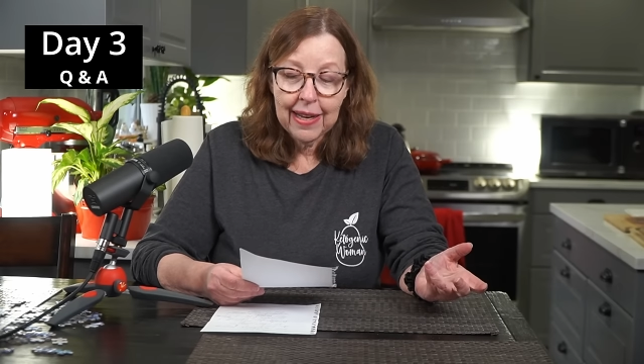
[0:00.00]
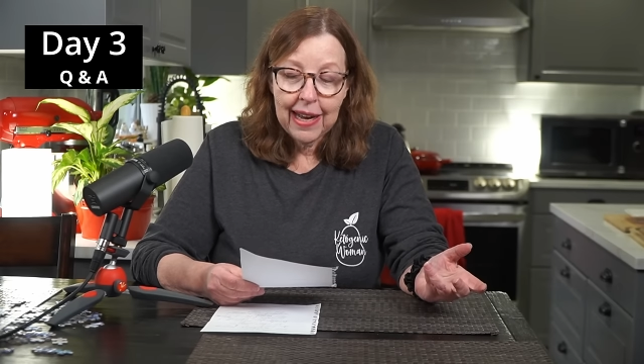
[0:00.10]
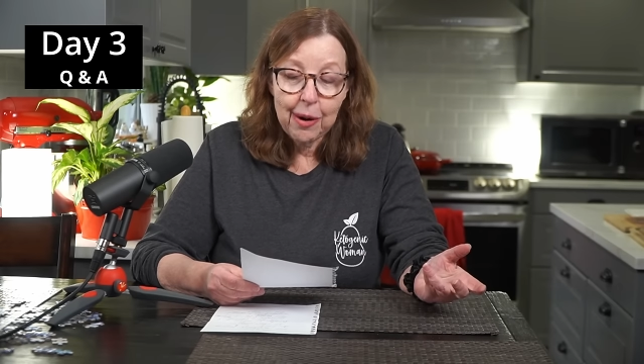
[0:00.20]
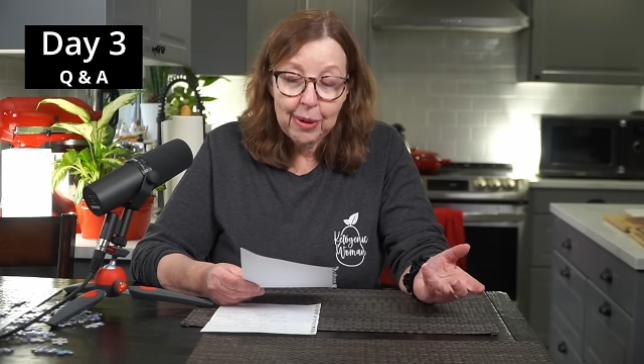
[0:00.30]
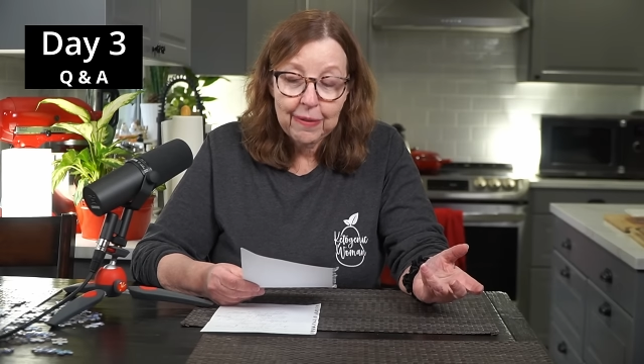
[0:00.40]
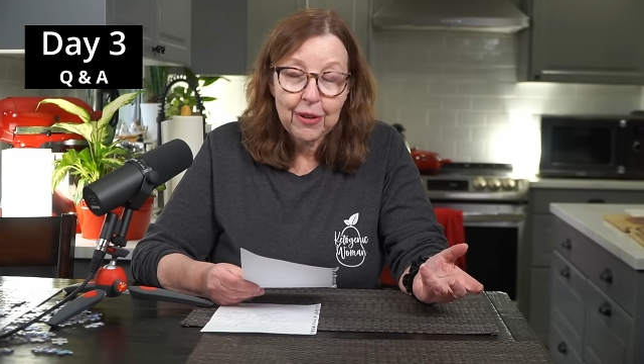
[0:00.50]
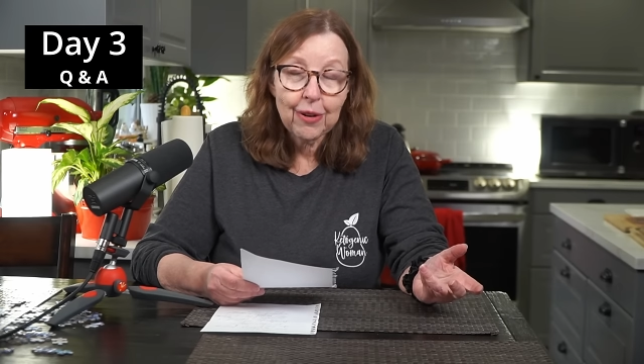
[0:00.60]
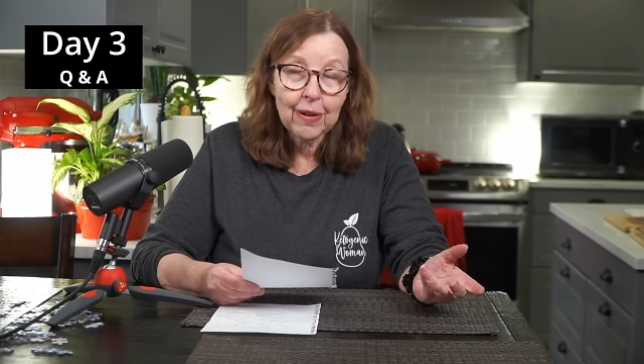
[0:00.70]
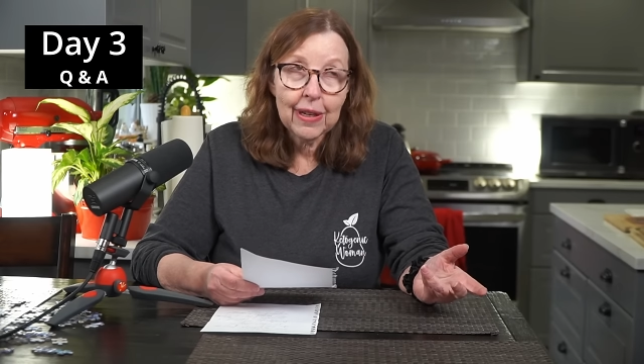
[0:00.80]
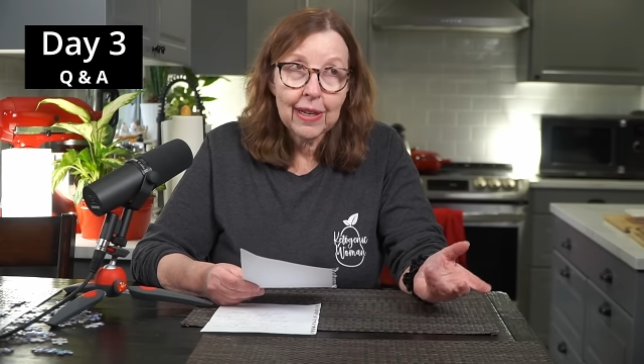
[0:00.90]

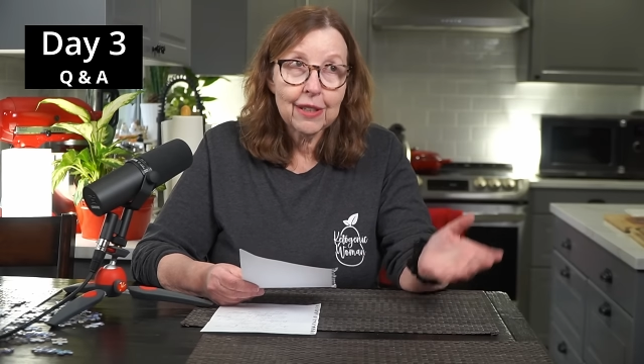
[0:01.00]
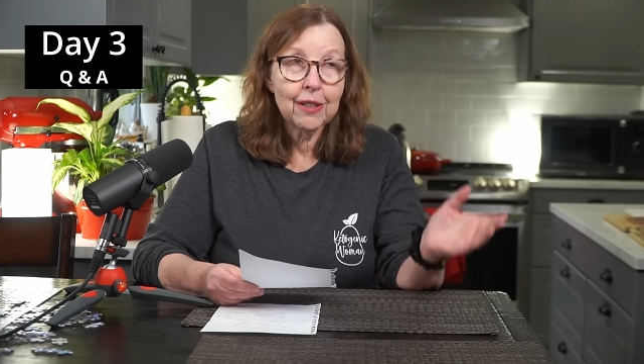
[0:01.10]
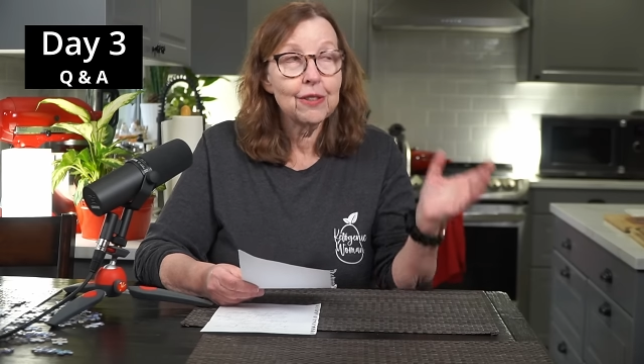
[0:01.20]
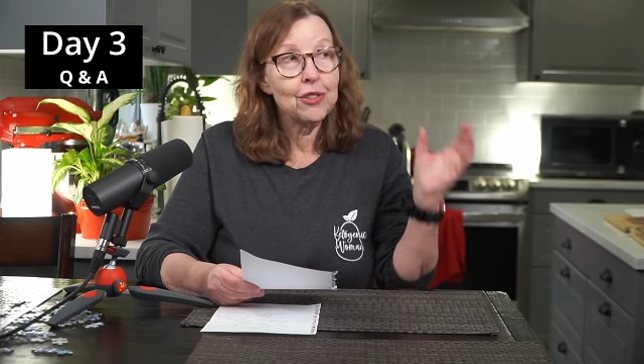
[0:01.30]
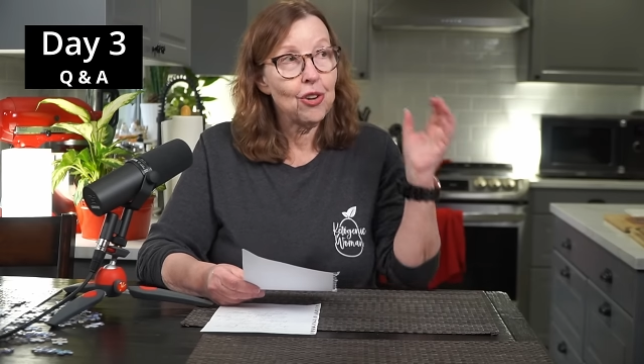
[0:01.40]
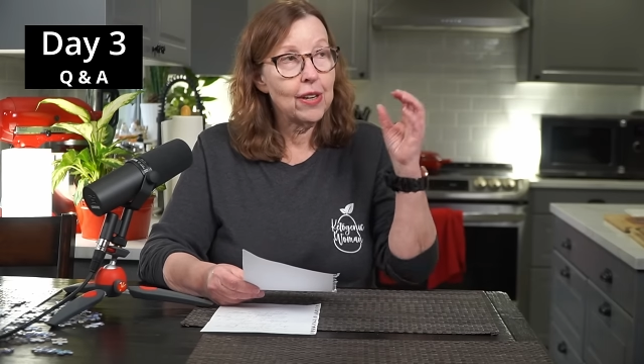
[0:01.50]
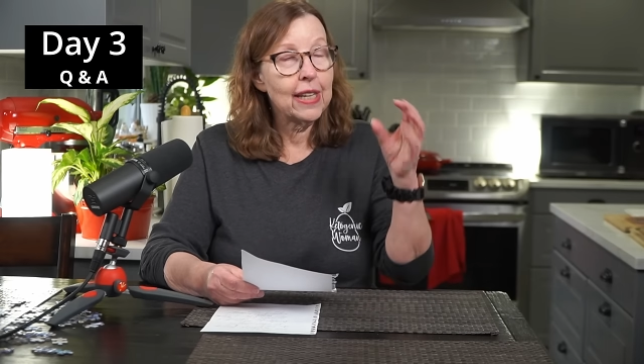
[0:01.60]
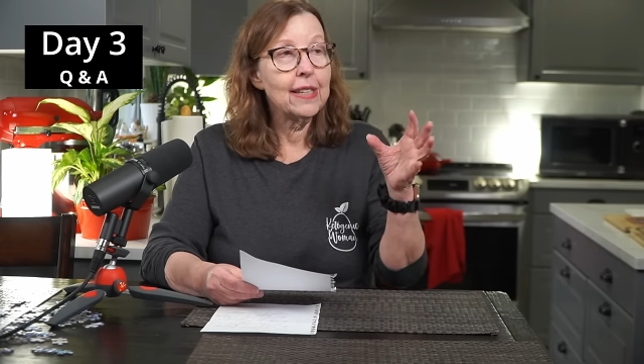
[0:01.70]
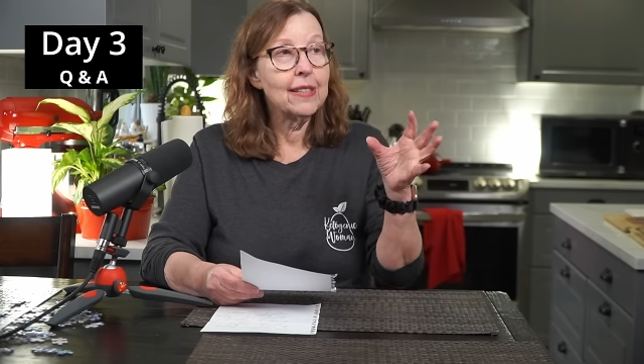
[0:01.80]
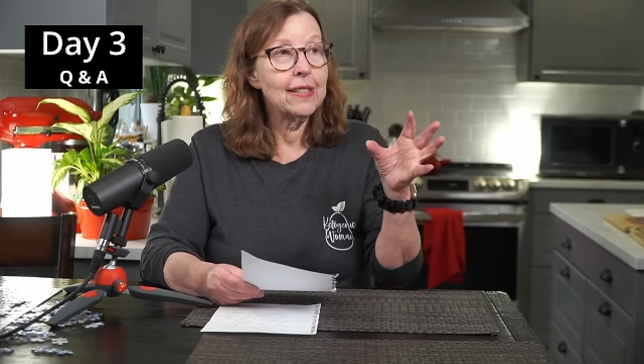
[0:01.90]
However, uh,
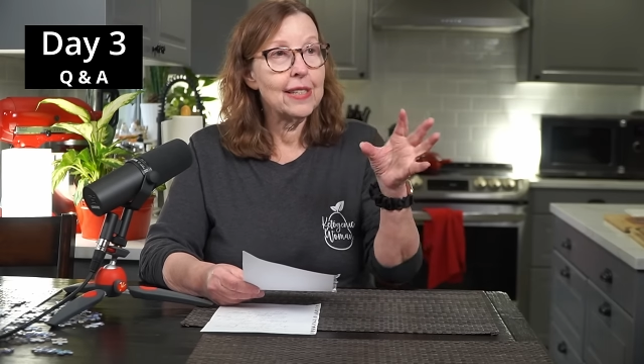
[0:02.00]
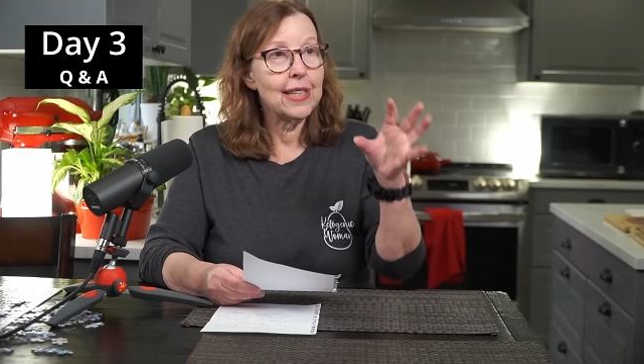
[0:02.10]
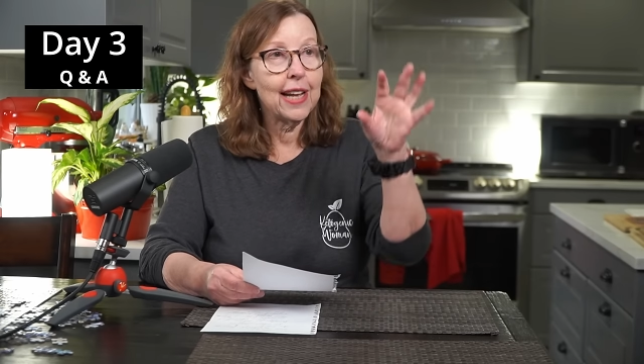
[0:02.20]
sardines